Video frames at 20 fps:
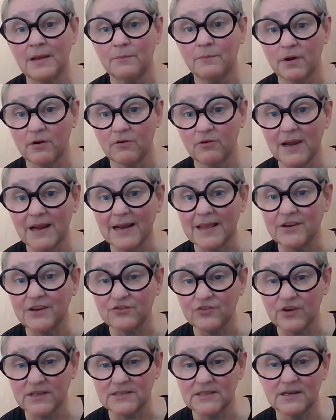We're really
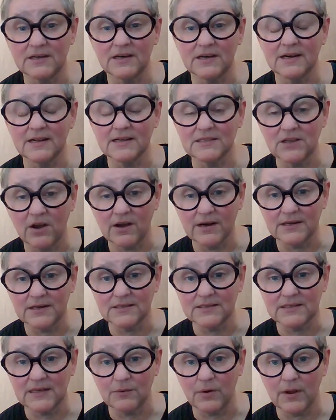interested and excited
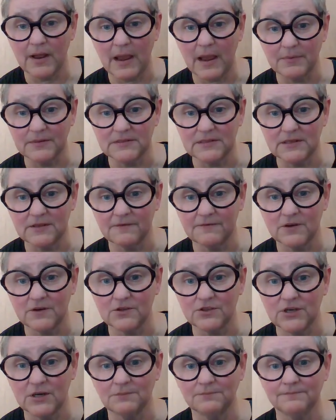to see what happens in the
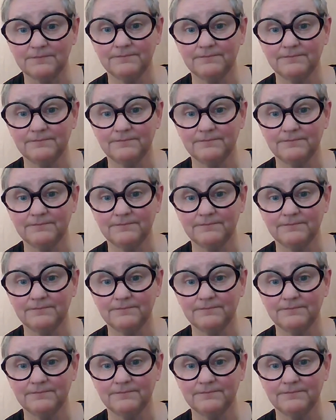future.